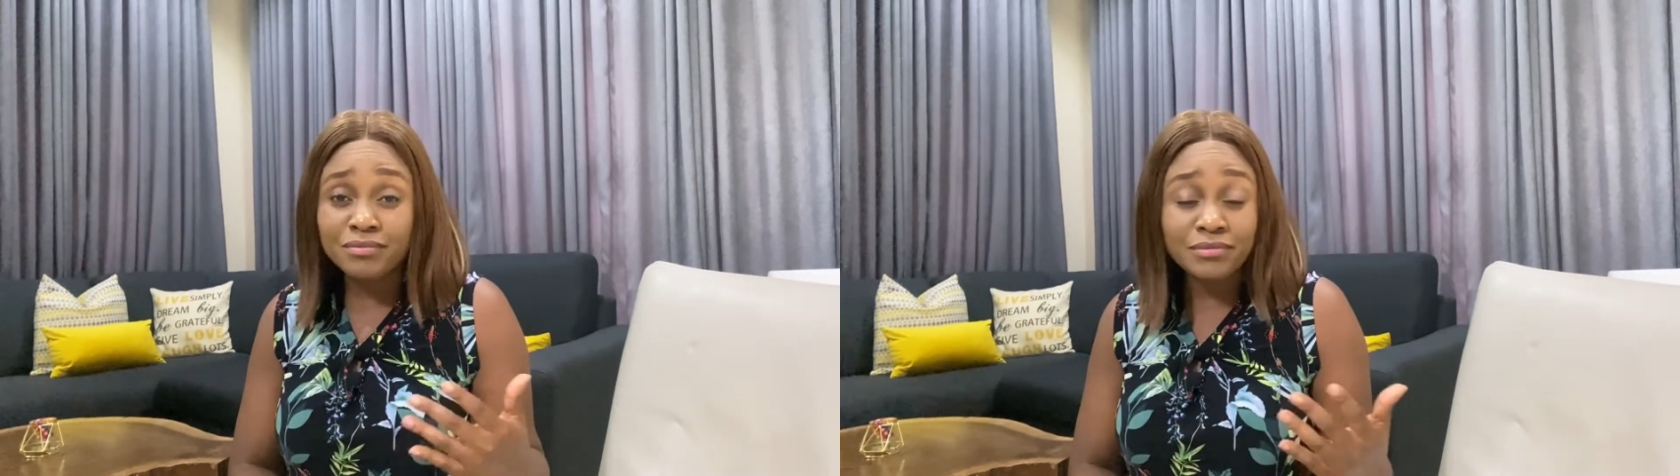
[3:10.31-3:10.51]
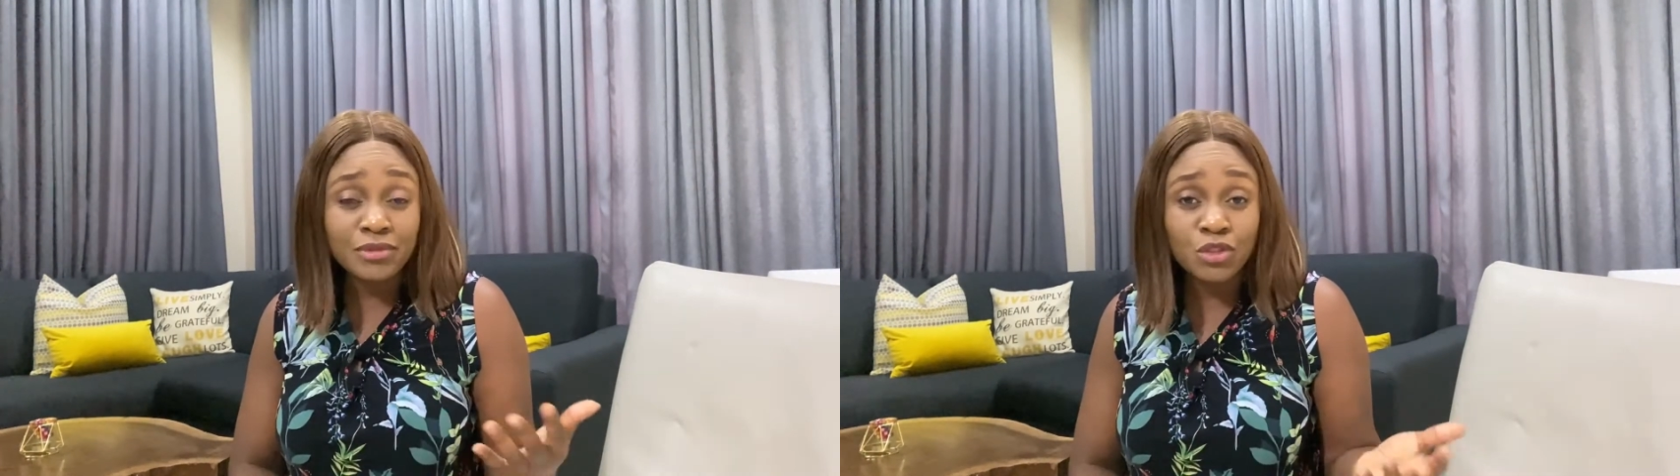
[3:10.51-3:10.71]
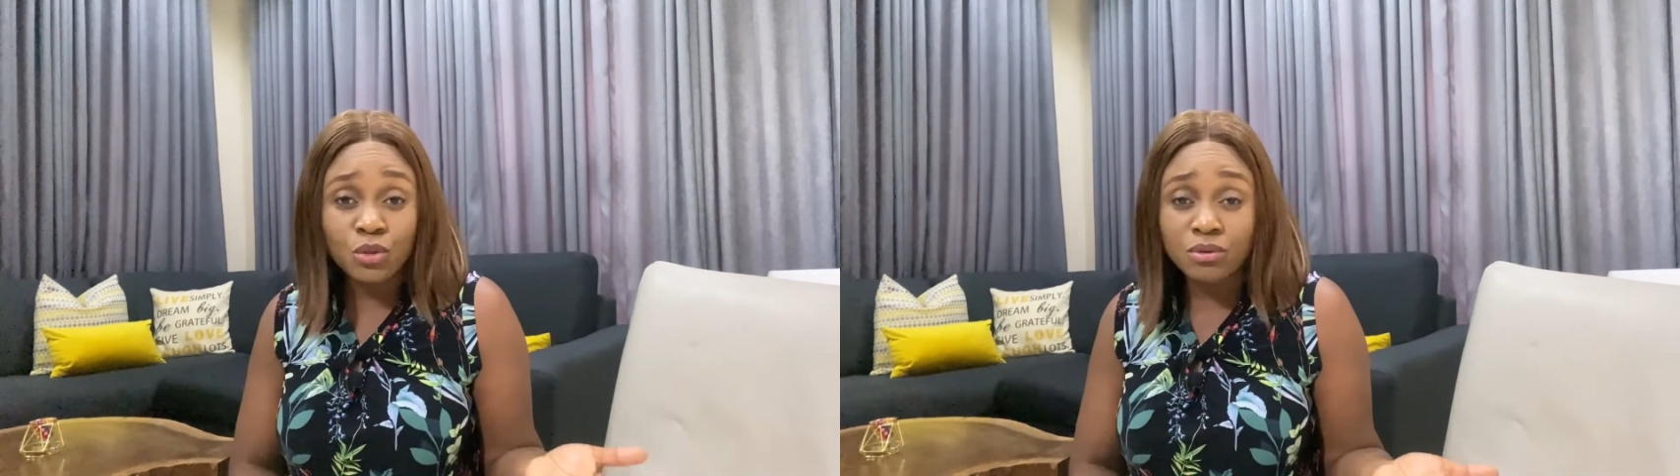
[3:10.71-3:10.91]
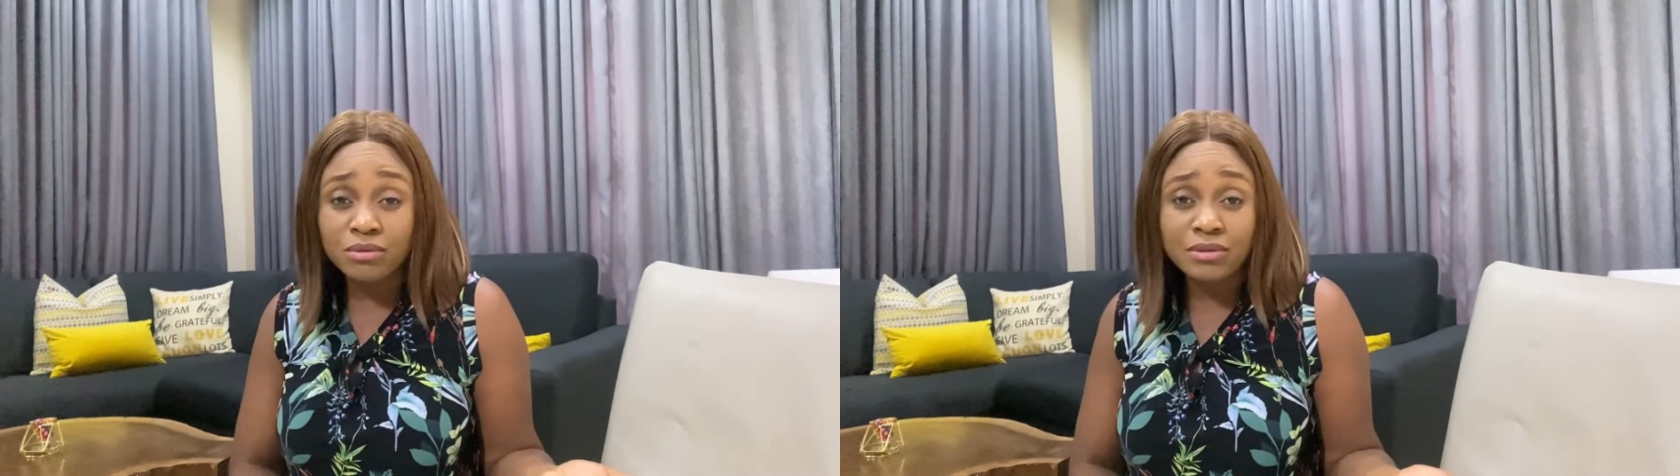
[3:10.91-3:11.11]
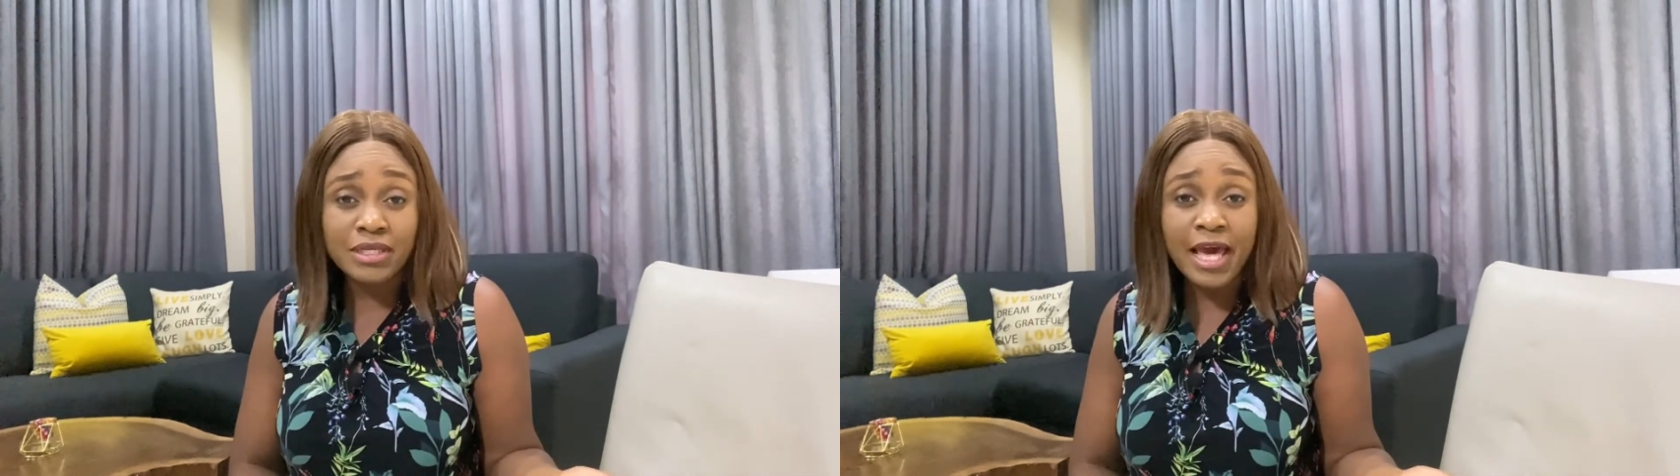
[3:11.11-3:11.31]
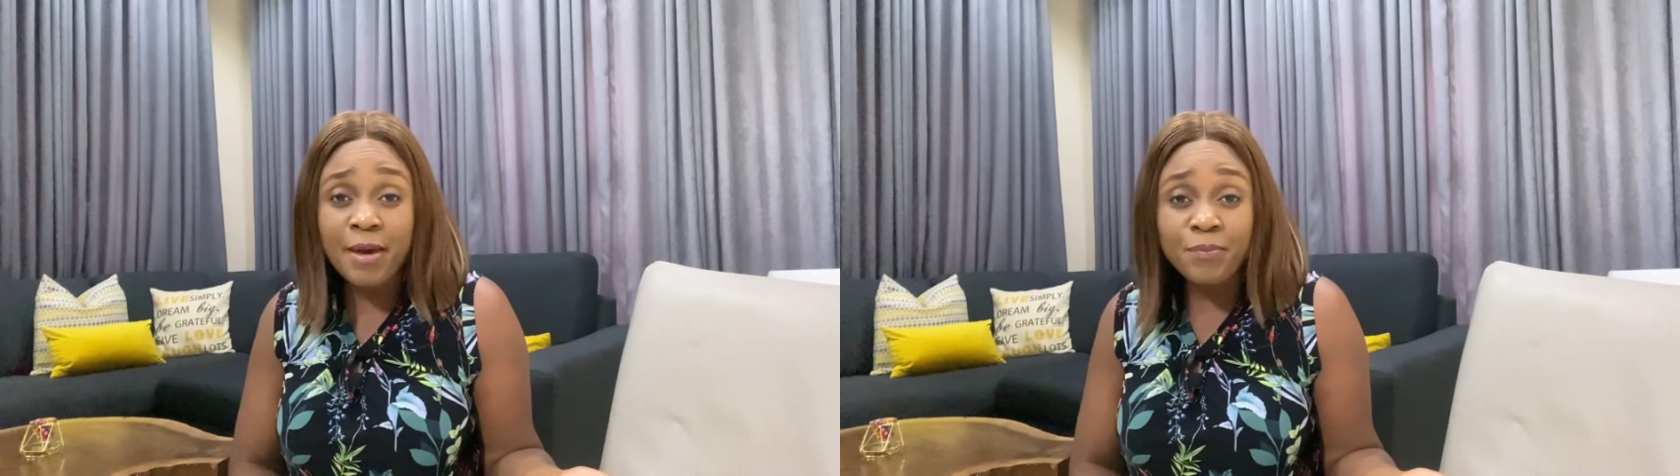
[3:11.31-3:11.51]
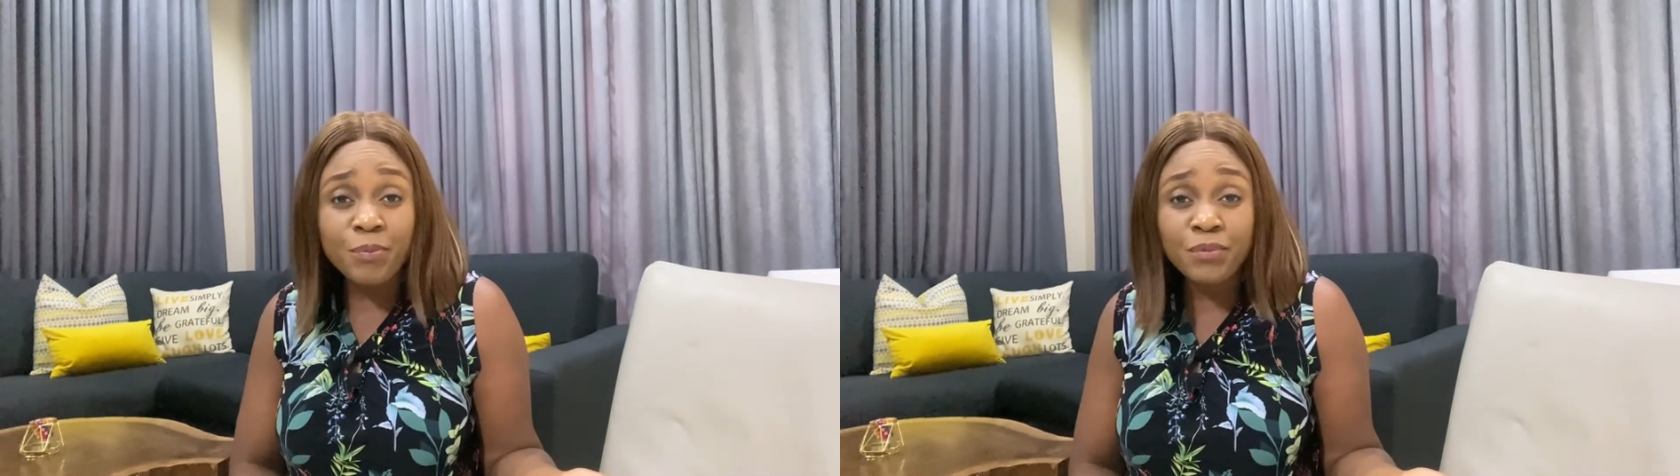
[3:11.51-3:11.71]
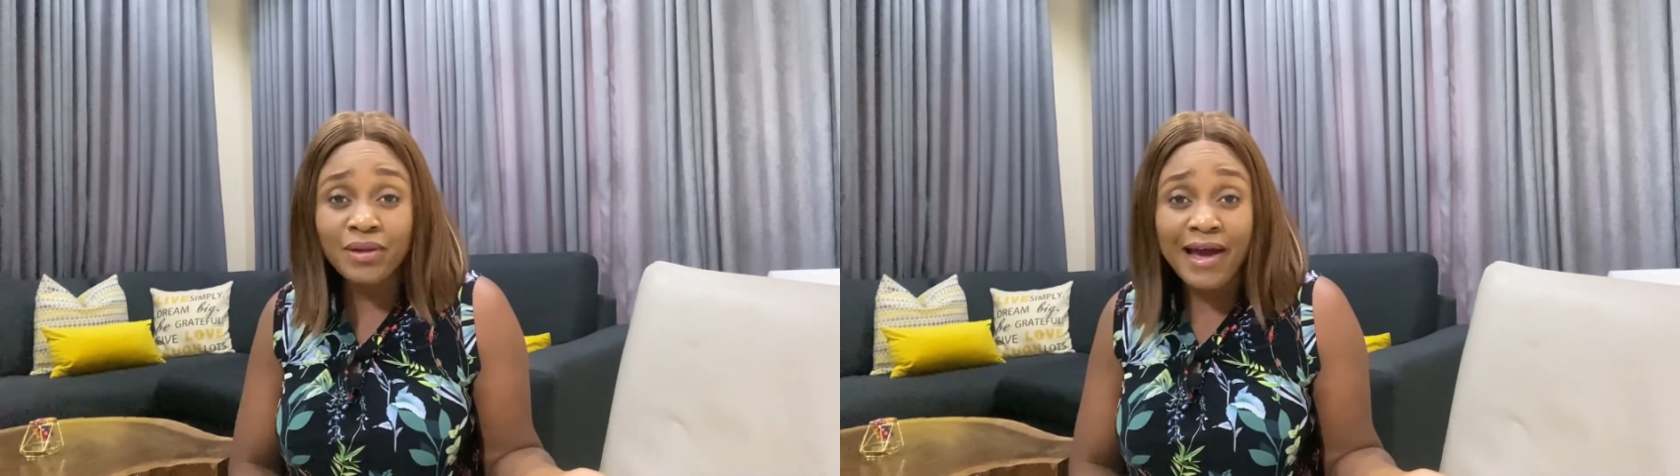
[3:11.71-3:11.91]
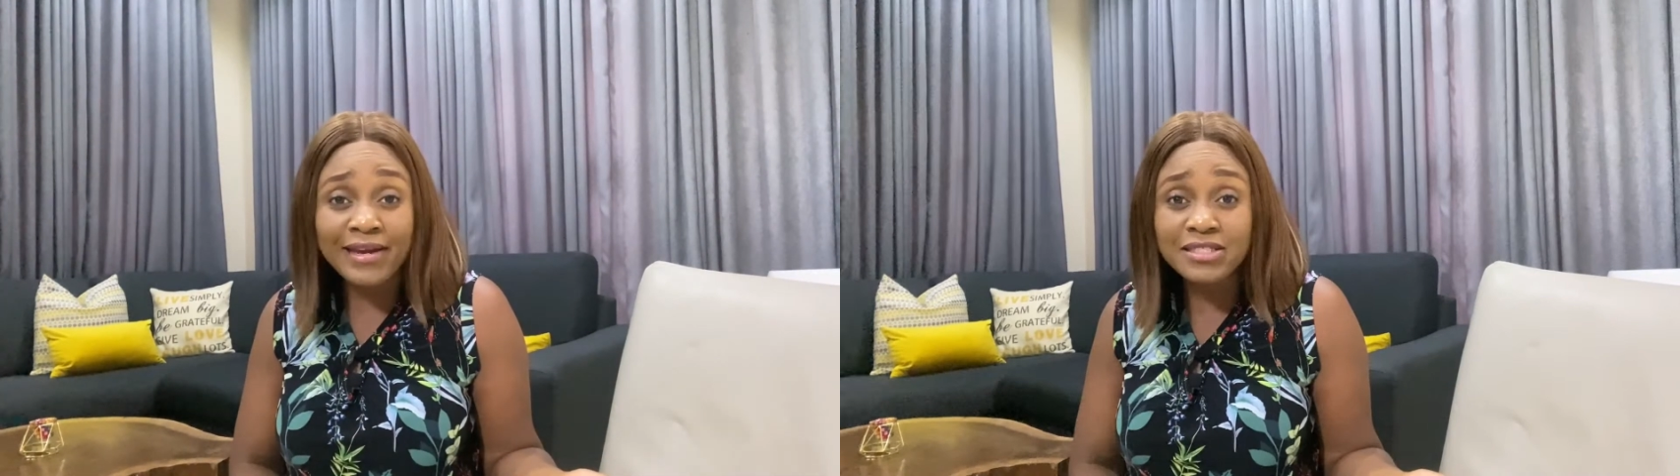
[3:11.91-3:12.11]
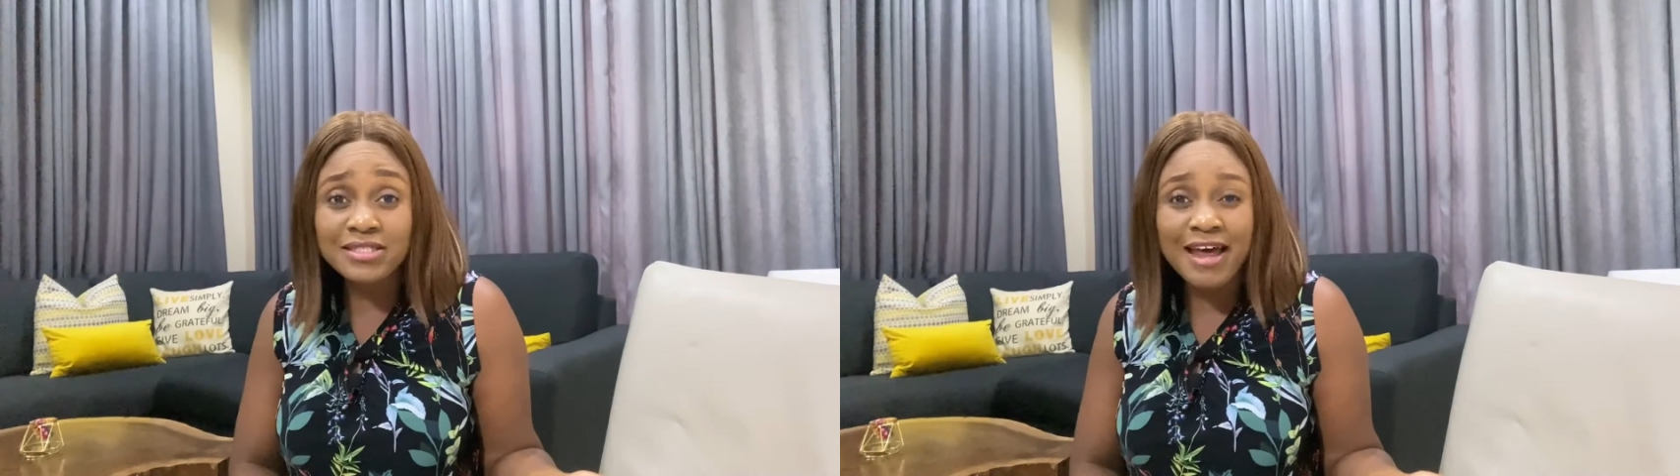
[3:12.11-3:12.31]
you know, the
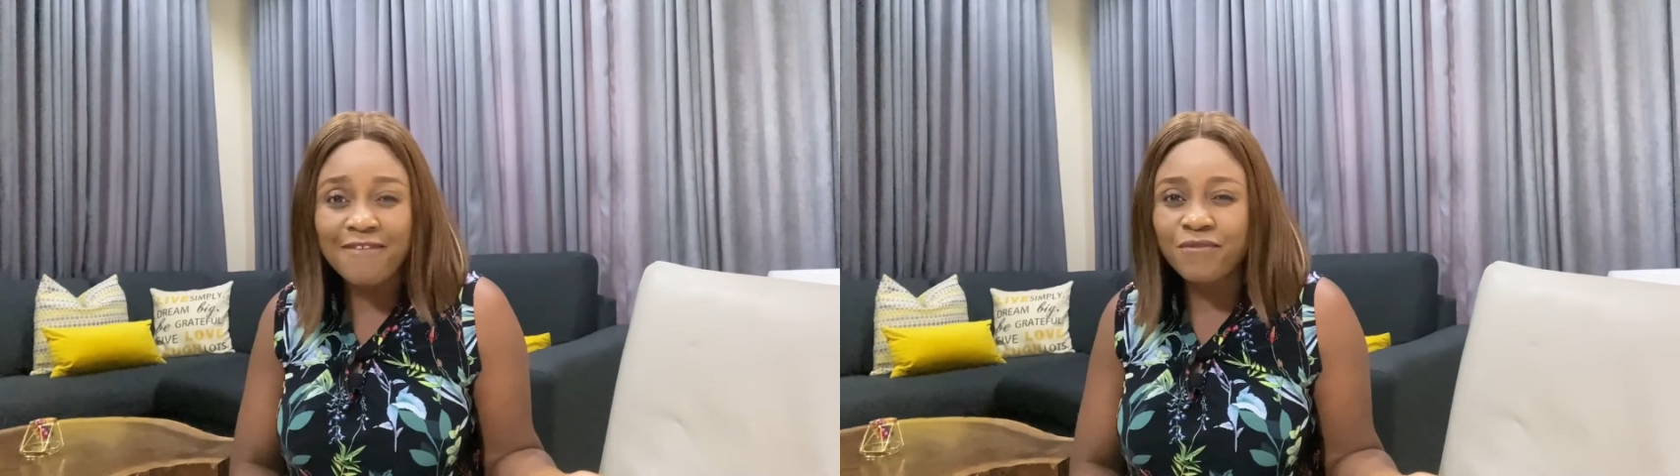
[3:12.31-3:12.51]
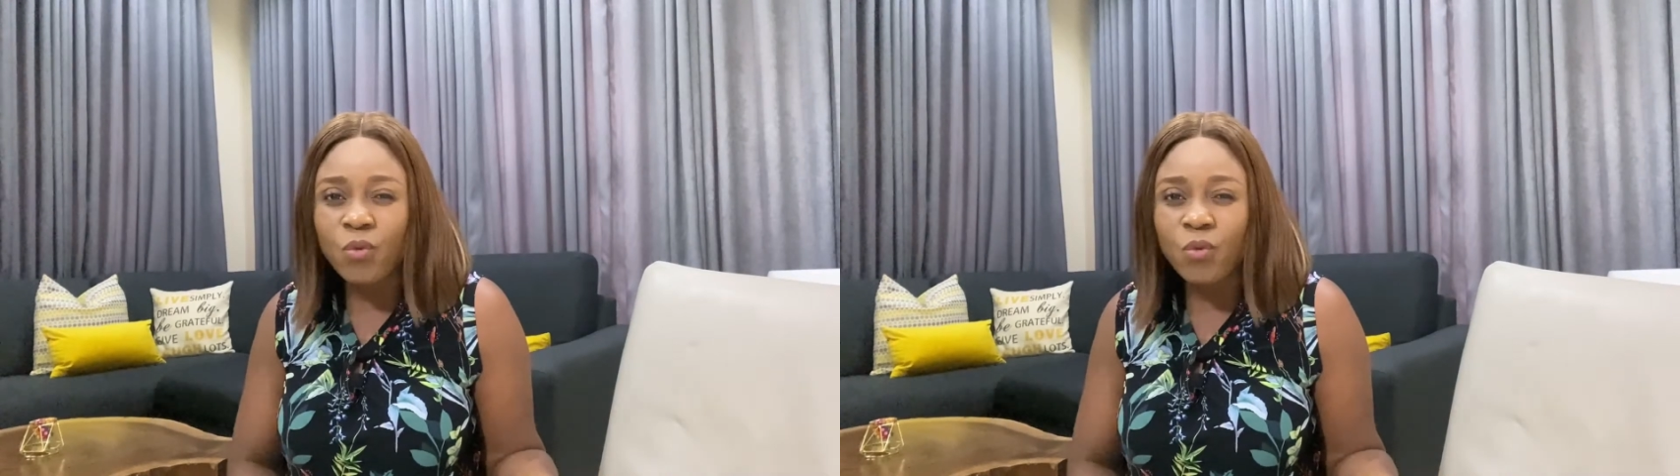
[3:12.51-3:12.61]
airline staff